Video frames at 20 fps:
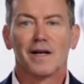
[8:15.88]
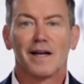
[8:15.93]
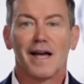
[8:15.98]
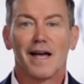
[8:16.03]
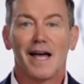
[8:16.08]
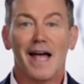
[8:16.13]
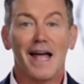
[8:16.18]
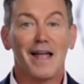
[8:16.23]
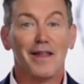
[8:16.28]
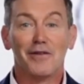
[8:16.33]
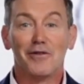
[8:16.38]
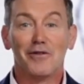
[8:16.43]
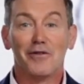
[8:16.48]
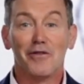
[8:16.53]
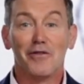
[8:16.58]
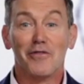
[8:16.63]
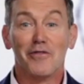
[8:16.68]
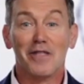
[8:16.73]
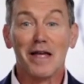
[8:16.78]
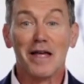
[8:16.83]
And
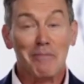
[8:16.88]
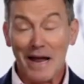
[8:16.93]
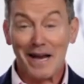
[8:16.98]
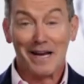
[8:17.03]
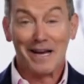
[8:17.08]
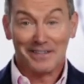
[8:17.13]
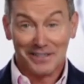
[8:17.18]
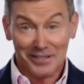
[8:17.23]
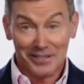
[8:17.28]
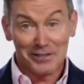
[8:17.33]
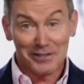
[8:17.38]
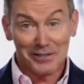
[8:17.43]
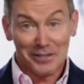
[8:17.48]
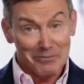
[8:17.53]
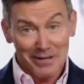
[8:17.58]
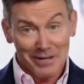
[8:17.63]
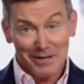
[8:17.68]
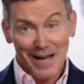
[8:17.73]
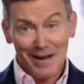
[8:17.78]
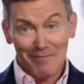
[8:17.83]
literally
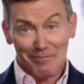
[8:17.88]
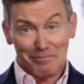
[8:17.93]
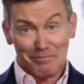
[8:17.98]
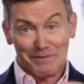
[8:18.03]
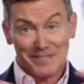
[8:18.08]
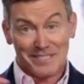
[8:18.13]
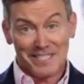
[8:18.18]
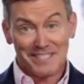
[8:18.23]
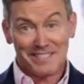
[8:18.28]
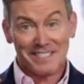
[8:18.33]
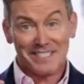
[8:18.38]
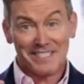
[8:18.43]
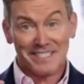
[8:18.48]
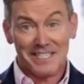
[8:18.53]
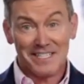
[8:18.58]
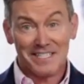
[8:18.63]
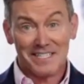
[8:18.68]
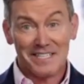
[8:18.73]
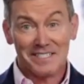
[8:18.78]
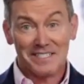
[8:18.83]
we had
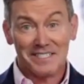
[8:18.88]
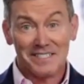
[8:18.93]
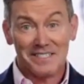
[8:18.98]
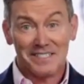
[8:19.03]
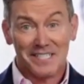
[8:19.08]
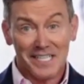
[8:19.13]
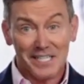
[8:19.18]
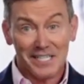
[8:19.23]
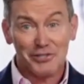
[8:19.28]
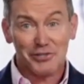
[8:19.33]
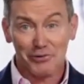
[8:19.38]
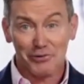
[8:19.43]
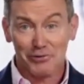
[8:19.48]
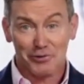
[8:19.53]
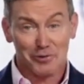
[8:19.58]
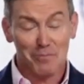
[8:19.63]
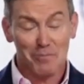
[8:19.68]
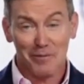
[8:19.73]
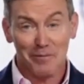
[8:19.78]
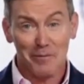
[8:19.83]
t-shirts
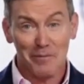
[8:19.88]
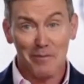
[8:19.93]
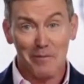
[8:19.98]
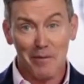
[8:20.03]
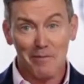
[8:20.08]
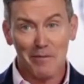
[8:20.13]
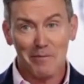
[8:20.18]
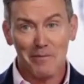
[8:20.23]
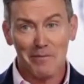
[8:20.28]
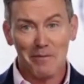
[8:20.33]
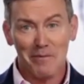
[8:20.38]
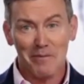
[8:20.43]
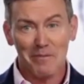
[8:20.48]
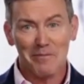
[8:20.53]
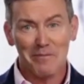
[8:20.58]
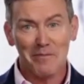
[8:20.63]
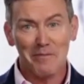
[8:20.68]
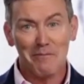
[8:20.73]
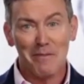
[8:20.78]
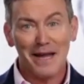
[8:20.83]

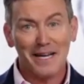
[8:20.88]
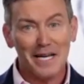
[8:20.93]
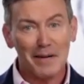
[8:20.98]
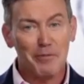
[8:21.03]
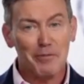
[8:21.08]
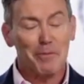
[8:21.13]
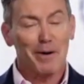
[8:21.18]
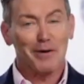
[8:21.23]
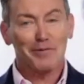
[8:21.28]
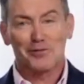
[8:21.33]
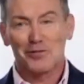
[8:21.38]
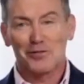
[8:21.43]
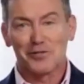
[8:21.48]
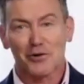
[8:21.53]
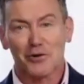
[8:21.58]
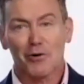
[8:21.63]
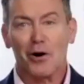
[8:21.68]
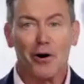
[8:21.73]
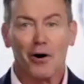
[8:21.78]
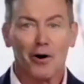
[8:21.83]
made up about zero
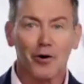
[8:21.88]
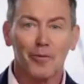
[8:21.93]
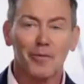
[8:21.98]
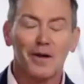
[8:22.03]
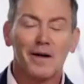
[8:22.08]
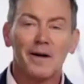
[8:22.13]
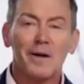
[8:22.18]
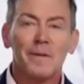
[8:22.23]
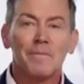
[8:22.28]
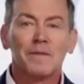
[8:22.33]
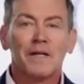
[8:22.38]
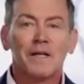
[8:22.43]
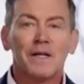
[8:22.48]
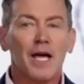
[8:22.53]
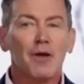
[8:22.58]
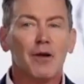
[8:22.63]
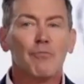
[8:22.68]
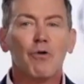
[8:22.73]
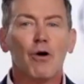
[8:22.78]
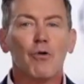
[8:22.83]
harm.
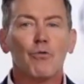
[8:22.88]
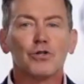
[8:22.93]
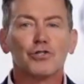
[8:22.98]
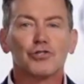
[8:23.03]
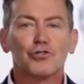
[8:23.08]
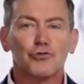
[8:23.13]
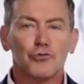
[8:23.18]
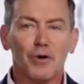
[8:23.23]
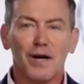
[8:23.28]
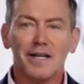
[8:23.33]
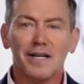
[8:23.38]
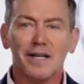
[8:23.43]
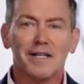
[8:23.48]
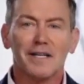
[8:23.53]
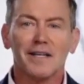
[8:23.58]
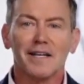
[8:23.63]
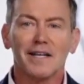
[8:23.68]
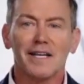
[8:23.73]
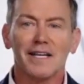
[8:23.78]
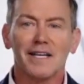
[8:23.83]
And what was
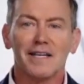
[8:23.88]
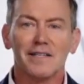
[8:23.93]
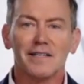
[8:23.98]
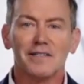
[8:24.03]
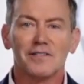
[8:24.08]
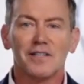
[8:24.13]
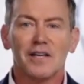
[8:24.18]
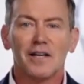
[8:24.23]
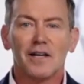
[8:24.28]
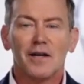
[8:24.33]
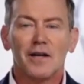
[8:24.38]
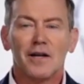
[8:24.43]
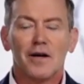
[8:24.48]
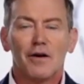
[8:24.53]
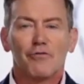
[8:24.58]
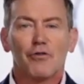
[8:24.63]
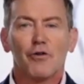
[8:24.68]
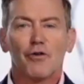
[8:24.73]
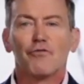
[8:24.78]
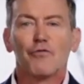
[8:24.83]
striking is,
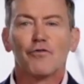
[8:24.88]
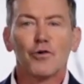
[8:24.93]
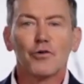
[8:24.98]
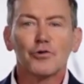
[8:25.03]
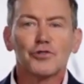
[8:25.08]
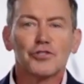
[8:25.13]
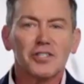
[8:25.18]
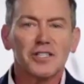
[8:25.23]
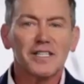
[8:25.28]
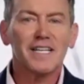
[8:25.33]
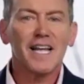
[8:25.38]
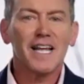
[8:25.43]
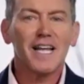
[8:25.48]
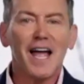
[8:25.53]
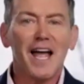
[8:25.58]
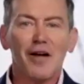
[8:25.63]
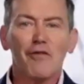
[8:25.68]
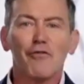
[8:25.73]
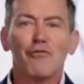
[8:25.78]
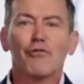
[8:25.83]
for virtually
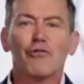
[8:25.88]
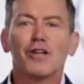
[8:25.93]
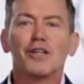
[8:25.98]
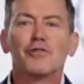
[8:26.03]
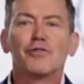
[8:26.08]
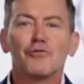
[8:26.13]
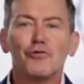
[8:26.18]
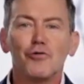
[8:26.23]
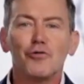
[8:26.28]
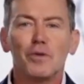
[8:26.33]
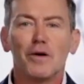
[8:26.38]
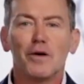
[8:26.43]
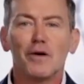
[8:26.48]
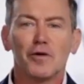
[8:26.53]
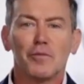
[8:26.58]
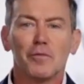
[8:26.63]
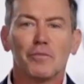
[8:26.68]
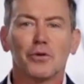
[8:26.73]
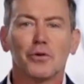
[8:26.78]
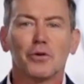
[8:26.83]
every group of
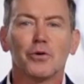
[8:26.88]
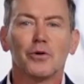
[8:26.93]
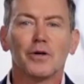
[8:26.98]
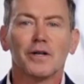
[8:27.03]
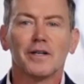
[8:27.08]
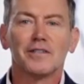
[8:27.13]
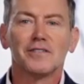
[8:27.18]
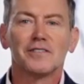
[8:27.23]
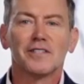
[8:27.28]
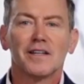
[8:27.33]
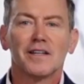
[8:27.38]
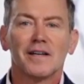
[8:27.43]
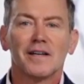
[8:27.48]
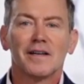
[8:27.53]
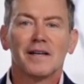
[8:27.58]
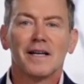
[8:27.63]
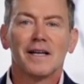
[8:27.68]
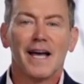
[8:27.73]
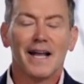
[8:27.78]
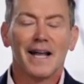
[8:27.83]
employees,
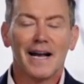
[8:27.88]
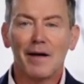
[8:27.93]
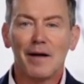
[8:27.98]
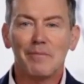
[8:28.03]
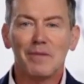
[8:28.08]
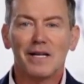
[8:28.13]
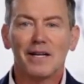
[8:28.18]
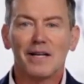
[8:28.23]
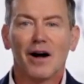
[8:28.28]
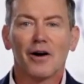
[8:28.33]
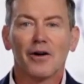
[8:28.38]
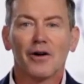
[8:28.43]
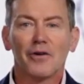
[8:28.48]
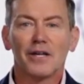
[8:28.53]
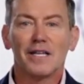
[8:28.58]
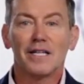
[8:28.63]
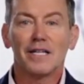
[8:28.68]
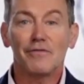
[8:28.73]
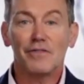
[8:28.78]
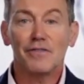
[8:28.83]
and I mean our
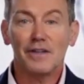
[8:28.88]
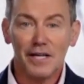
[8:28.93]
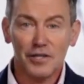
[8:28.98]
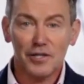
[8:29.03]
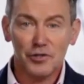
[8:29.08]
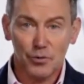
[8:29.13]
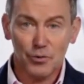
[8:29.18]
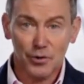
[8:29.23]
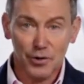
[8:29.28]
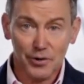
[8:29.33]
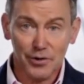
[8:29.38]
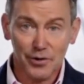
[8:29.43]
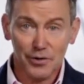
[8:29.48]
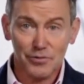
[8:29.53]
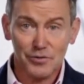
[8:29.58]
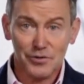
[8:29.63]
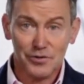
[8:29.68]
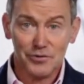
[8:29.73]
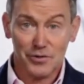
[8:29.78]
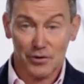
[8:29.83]
EVS
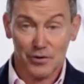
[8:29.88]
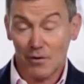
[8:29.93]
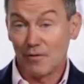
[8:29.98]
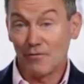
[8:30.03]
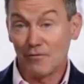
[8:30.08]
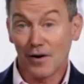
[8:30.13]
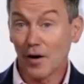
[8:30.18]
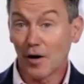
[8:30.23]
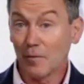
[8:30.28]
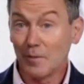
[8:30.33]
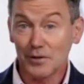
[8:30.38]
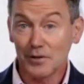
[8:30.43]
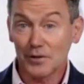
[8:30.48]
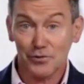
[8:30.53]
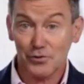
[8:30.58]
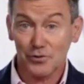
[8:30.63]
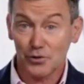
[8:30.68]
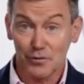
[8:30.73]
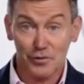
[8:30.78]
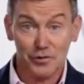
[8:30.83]
workers, so environmental
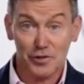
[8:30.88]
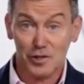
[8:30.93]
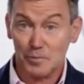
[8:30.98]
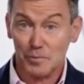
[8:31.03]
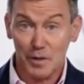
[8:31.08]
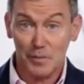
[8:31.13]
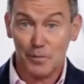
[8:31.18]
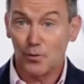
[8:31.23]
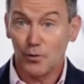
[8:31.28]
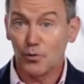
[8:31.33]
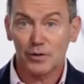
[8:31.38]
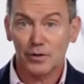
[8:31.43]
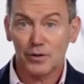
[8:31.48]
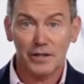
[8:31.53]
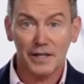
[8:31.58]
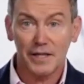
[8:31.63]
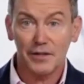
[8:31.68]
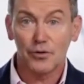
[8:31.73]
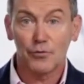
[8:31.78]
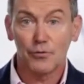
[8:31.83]
services, people who
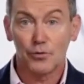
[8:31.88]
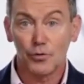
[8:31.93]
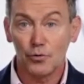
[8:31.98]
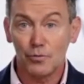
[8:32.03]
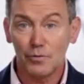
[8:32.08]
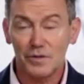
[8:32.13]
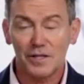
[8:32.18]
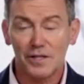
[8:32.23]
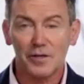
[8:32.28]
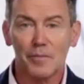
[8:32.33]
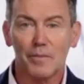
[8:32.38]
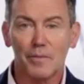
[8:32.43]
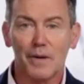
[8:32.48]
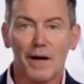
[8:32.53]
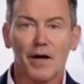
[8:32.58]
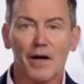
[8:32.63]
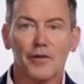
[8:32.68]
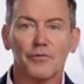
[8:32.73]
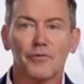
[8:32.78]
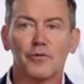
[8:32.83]
clean the rooms and the
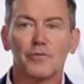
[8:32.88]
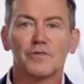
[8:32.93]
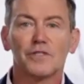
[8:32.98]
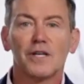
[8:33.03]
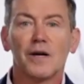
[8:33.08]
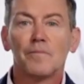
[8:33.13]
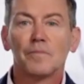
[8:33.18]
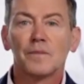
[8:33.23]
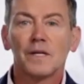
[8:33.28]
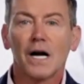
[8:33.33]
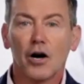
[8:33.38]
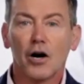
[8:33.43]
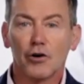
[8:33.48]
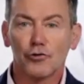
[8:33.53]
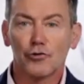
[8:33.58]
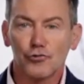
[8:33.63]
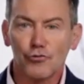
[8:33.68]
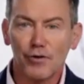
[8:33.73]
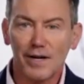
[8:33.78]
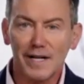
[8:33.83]
bathrooms, our
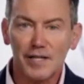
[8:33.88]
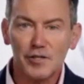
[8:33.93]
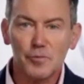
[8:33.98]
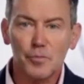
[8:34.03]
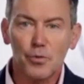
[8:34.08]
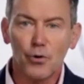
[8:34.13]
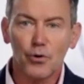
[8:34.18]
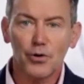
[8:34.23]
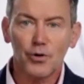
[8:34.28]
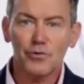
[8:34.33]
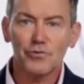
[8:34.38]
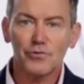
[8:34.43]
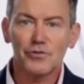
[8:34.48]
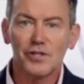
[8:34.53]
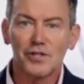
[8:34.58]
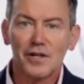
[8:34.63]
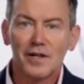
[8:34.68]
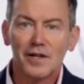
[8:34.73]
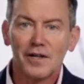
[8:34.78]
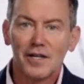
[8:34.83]
transporters,
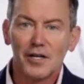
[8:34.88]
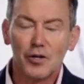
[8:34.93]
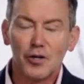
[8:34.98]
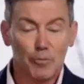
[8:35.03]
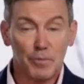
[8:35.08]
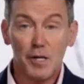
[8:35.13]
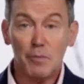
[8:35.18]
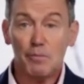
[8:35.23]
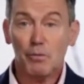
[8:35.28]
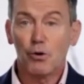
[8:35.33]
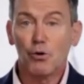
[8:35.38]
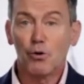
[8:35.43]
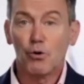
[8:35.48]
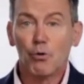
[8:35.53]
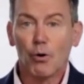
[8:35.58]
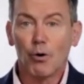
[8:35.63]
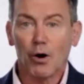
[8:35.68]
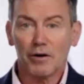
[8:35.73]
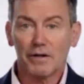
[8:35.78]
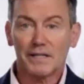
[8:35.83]
people who
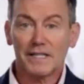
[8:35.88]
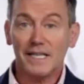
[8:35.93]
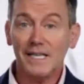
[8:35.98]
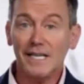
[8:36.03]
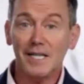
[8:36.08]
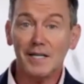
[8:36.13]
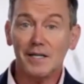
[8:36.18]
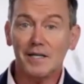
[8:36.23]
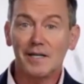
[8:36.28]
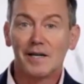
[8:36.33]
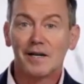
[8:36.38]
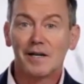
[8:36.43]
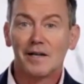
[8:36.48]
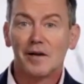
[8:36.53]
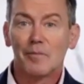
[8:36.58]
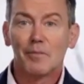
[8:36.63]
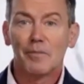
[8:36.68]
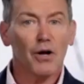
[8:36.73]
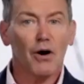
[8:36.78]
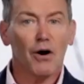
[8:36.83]
are key,
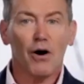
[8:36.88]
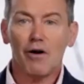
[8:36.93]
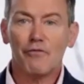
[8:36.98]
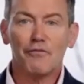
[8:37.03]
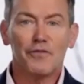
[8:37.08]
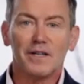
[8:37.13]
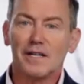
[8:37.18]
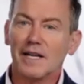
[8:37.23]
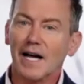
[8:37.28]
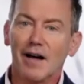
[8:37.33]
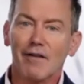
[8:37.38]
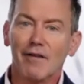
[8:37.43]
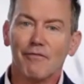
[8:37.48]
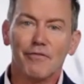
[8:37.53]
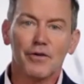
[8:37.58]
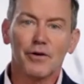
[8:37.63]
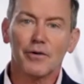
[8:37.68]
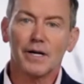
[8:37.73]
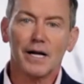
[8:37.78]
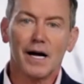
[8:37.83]
but often not
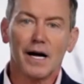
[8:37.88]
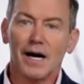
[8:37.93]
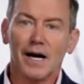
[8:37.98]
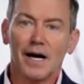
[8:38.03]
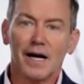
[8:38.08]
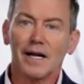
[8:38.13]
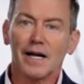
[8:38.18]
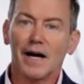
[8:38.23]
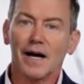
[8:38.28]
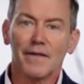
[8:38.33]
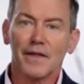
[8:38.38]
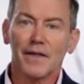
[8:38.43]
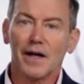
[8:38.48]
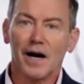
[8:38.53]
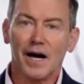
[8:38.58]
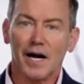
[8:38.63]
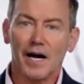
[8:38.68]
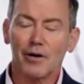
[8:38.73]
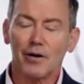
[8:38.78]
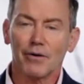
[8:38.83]
very high on the
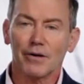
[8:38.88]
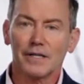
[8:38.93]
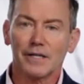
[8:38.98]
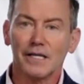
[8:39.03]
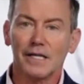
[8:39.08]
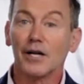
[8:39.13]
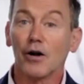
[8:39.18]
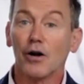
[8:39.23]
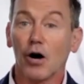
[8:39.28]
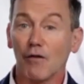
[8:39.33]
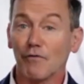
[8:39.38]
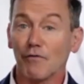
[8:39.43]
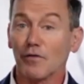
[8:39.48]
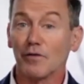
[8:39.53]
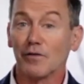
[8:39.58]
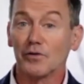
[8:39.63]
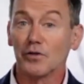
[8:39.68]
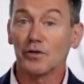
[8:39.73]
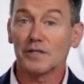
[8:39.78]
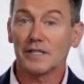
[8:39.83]
hierarchy and often
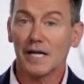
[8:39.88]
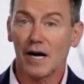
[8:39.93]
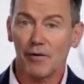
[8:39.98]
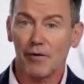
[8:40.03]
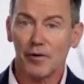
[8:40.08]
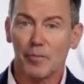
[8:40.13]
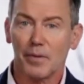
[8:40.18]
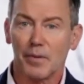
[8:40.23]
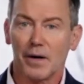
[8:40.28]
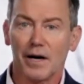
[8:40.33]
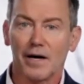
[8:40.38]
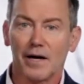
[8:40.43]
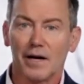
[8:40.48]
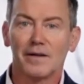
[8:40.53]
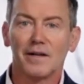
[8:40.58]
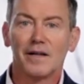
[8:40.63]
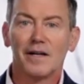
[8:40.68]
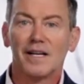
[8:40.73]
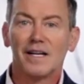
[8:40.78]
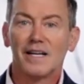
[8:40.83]
looked down upon,
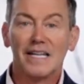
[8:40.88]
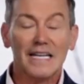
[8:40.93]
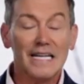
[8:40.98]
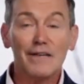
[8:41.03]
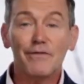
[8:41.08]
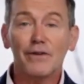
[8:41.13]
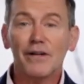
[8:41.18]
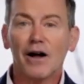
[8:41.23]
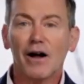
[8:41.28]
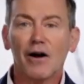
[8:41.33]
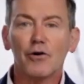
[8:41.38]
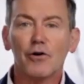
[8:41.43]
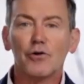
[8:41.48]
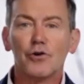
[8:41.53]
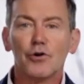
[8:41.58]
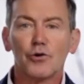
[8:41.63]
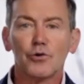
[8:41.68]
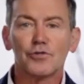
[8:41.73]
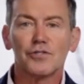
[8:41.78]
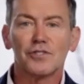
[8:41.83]
even our
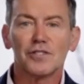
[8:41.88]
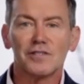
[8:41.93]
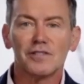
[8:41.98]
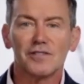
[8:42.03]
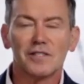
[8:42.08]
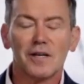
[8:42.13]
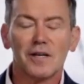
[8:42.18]
nurses.